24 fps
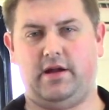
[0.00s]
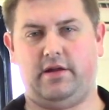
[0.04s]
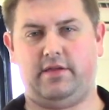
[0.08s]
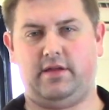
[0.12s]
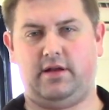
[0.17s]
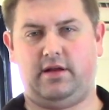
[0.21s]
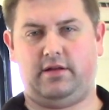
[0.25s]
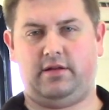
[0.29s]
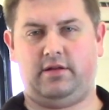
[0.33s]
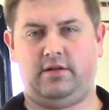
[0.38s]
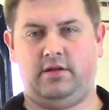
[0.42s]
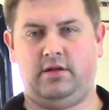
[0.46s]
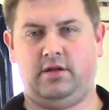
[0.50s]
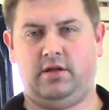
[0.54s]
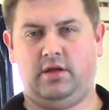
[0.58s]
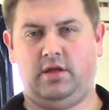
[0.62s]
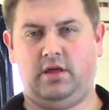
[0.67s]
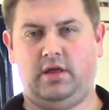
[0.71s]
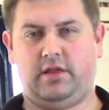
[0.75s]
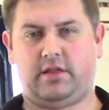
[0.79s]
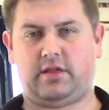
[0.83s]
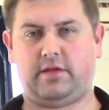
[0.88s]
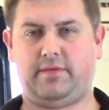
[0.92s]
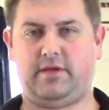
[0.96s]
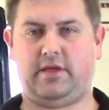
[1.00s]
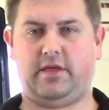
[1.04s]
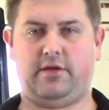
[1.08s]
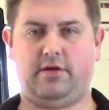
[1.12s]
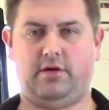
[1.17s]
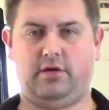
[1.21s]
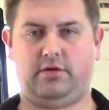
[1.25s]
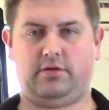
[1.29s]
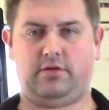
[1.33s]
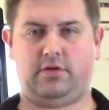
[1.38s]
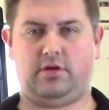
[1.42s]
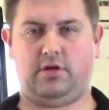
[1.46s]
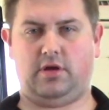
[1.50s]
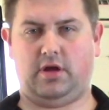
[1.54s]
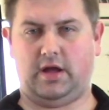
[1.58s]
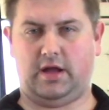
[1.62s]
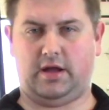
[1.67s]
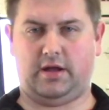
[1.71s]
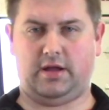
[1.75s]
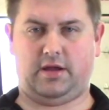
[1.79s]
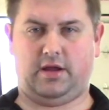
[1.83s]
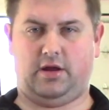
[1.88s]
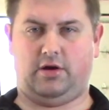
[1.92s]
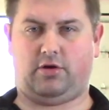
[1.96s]
than some of the other
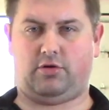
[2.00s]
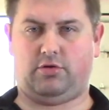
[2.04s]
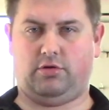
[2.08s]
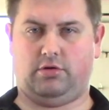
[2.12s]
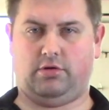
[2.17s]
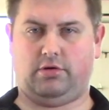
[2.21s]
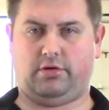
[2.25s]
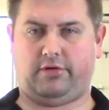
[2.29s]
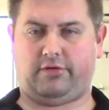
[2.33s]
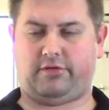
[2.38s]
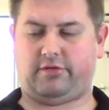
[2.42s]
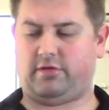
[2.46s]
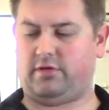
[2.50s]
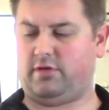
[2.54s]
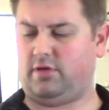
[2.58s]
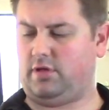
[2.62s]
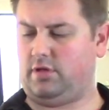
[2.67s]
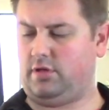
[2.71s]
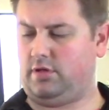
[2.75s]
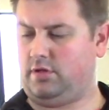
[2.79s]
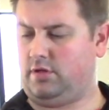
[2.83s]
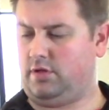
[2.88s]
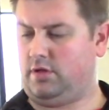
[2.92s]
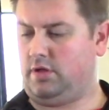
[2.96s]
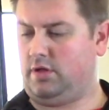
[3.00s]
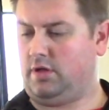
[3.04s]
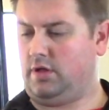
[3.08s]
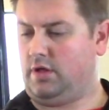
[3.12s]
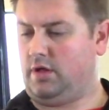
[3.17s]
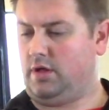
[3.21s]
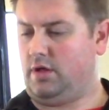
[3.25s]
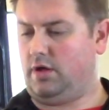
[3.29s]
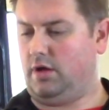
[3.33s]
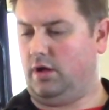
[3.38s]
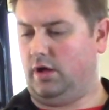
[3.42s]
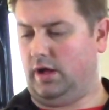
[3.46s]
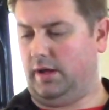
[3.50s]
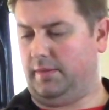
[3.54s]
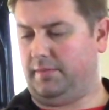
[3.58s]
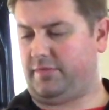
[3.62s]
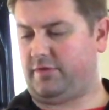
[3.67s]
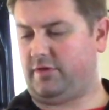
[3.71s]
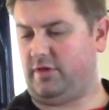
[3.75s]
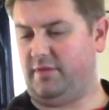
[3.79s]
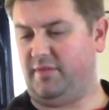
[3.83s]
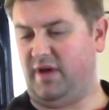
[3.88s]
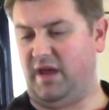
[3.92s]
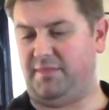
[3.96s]
intercoolers.
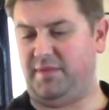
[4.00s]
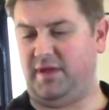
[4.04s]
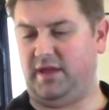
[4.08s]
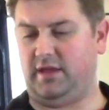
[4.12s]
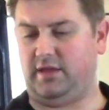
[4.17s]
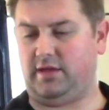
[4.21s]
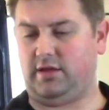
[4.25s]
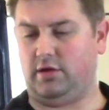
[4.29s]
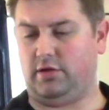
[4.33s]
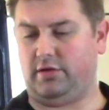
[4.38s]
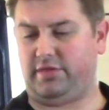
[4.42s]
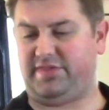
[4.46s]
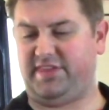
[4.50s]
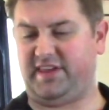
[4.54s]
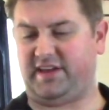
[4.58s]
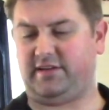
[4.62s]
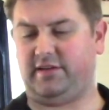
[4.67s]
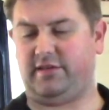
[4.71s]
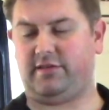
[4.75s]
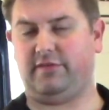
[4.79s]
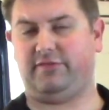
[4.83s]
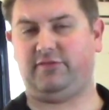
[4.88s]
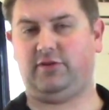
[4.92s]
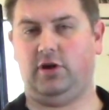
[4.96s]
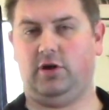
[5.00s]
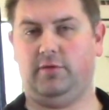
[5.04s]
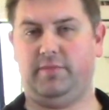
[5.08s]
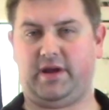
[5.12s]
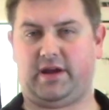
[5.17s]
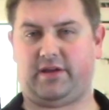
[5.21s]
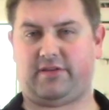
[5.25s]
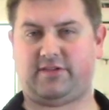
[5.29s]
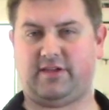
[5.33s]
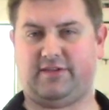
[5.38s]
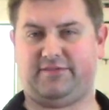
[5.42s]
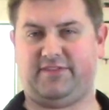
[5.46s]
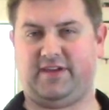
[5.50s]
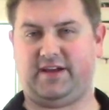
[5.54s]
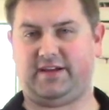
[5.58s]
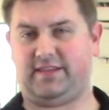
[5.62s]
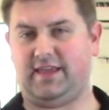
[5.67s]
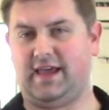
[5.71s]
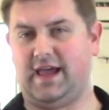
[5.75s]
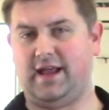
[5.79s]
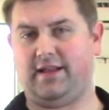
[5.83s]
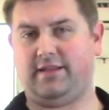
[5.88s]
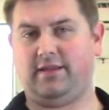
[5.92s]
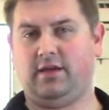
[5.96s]
So there might be thickness of tubing and stuff like
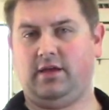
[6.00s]
that.